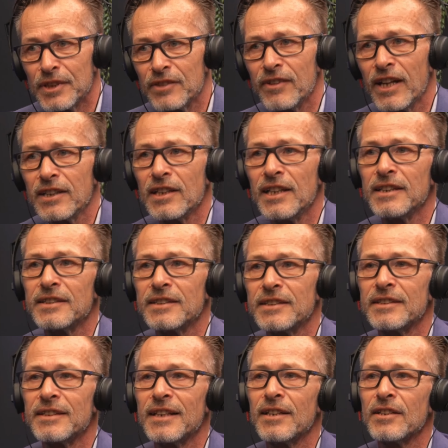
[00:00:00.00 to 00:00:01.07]
But a
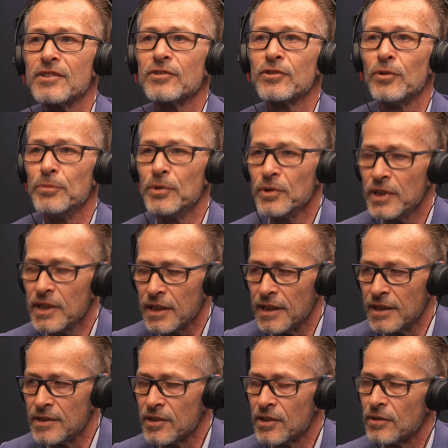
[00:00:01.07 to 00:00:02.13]
regulator doesn't
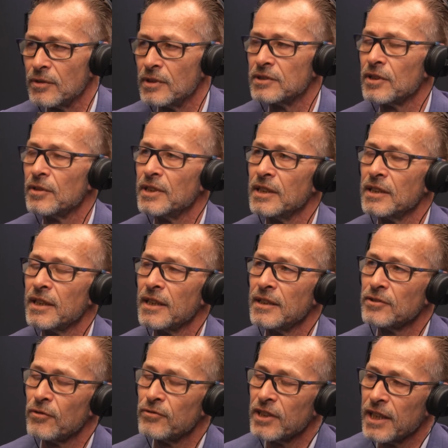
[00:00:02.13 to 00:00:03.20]
communicate, so, so in the case
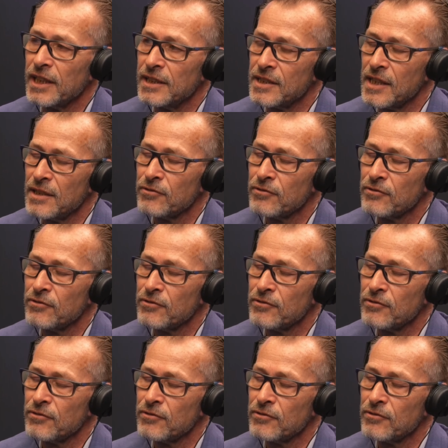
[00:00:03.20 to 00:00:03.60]
of the KSA,